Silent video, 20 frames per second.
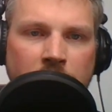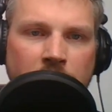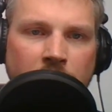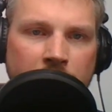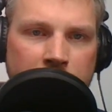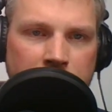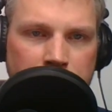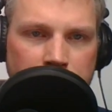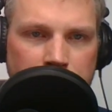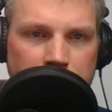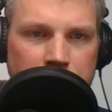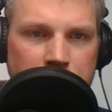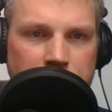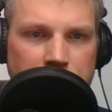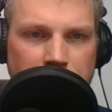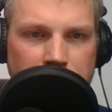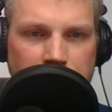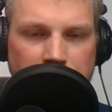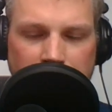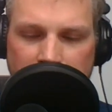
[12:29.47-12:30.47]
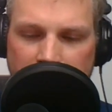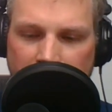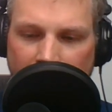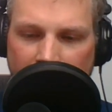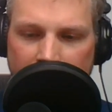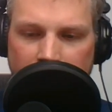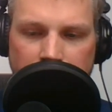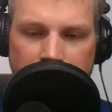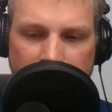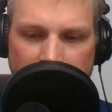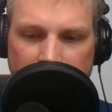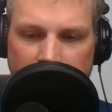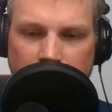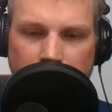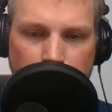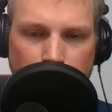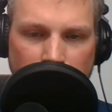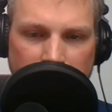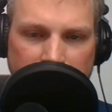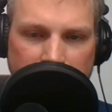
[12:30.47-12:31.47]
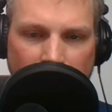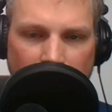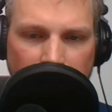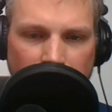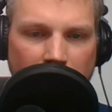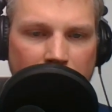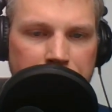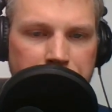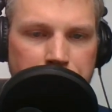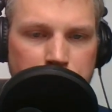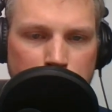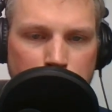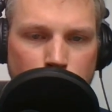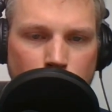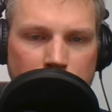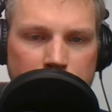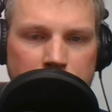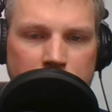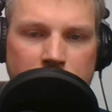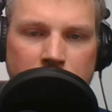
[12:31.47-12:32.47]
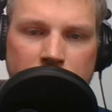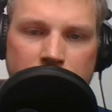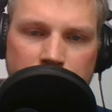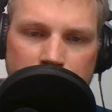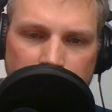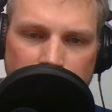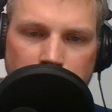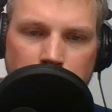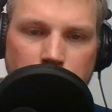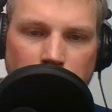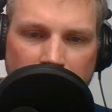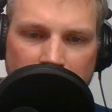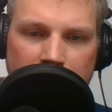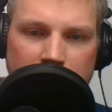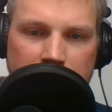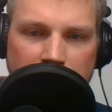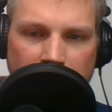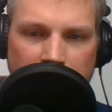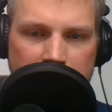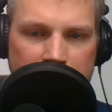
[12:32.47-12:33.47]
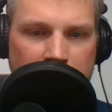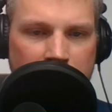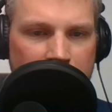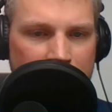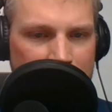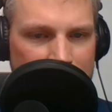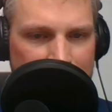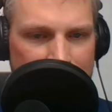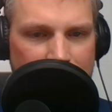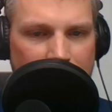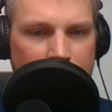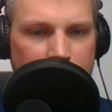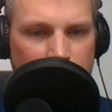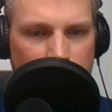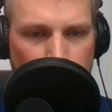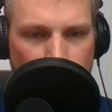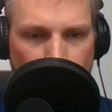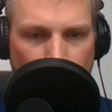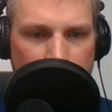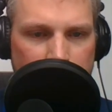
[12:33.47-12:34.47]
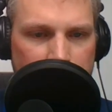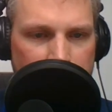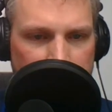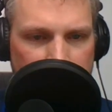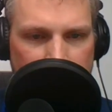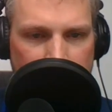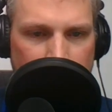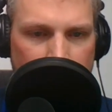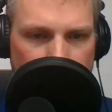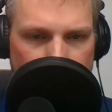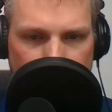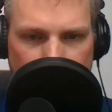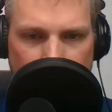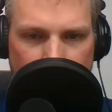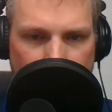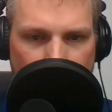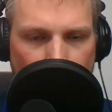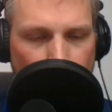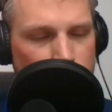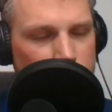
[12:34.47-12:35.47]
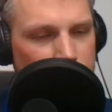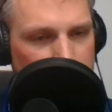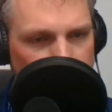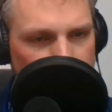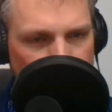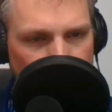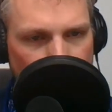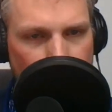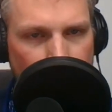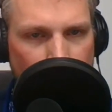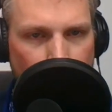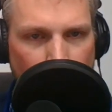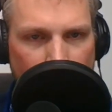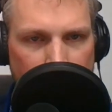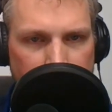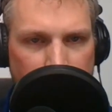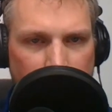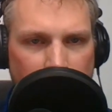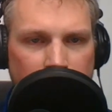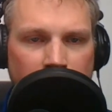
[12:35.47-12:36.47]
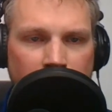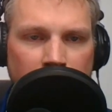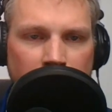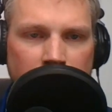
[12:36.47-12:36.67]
I encourage you to dial this number right now, 531-289-7100, or you can go to our website,